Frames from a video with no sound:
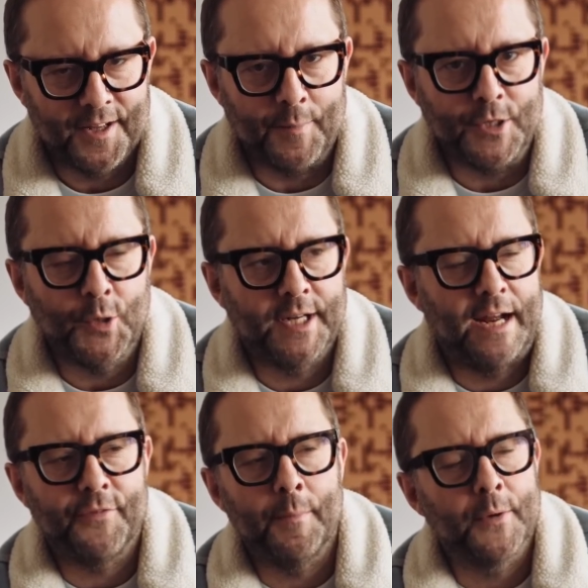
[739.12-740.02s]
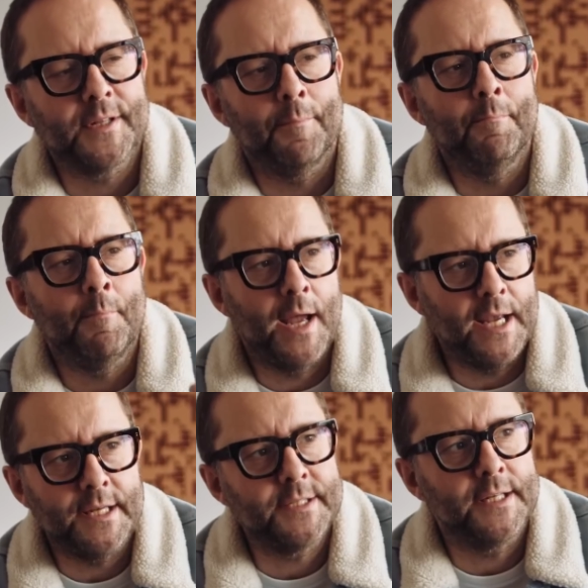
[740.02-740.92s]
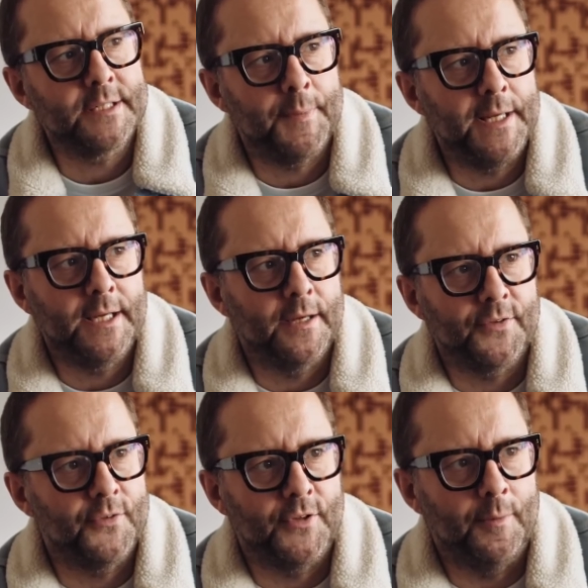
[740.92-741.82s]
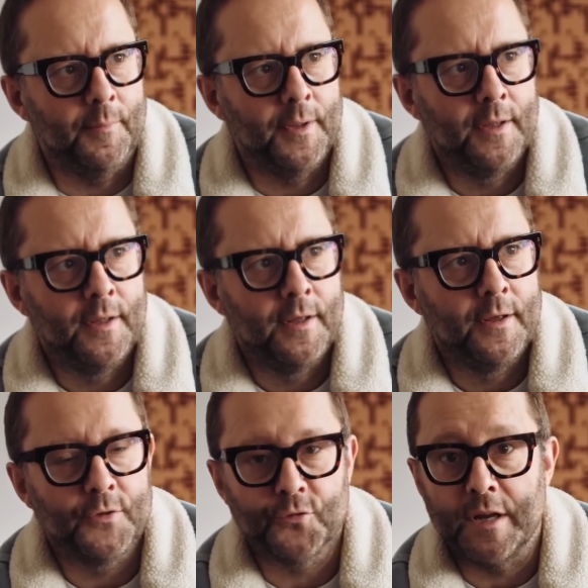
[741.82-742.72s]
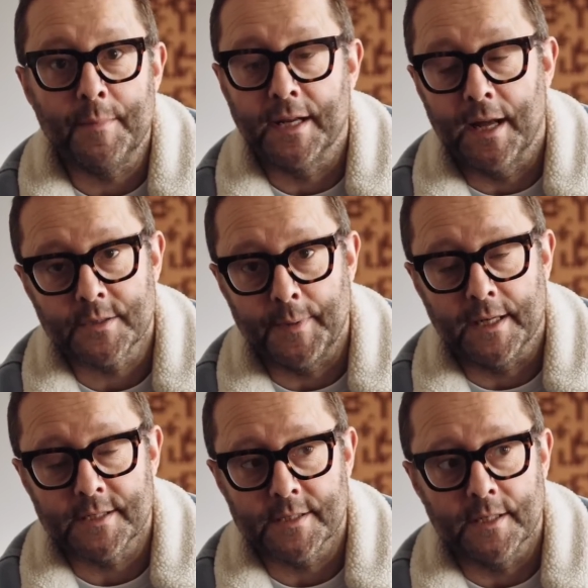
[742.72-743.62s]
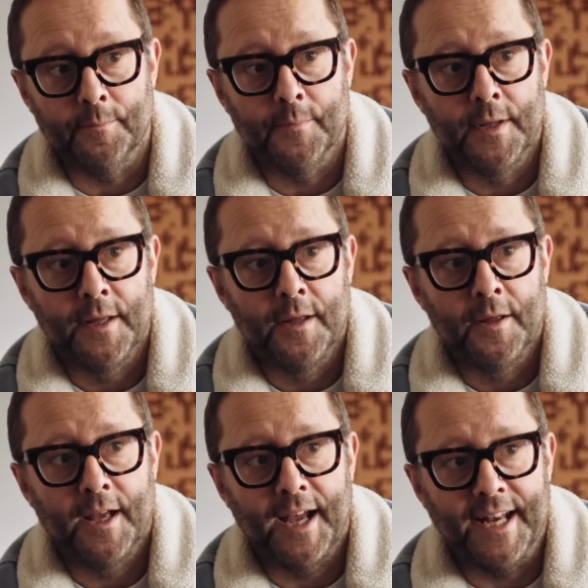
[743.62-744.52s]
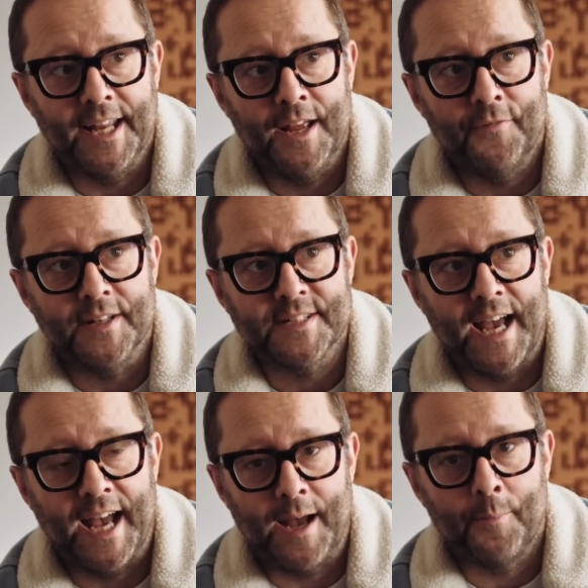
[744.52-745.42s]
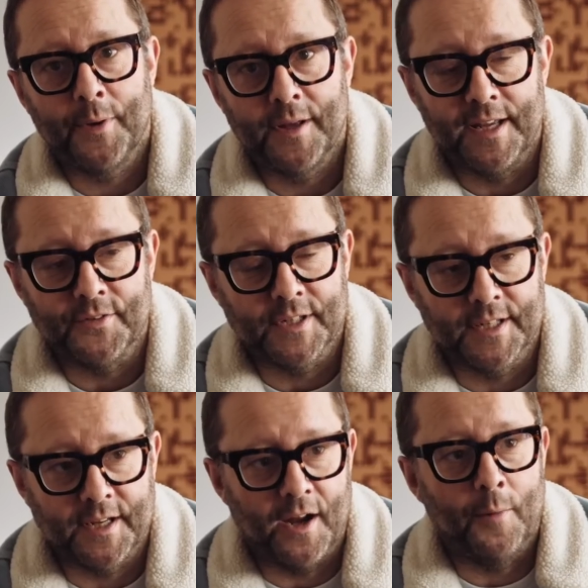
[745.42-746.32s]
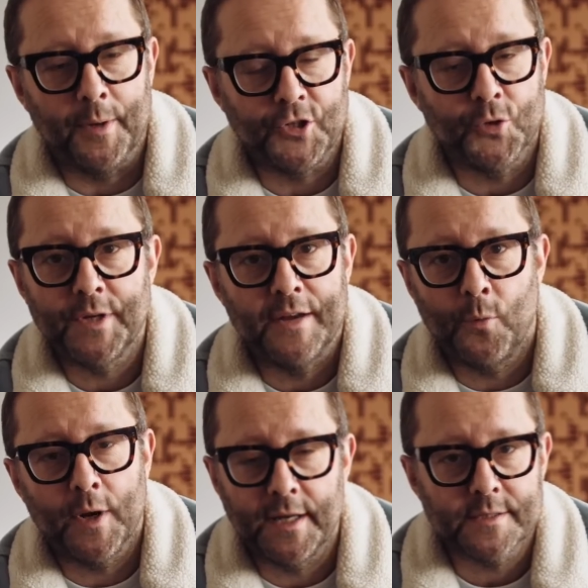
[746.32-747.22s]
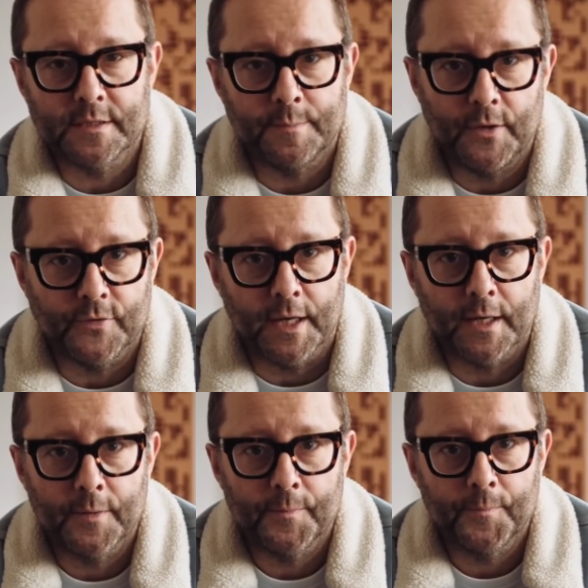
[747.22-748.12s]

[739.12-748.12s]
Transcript: I mean, you could have the most amazing speaker system, streaming loudspeaker system, and if its app is garbage, you'll never want to listen to music.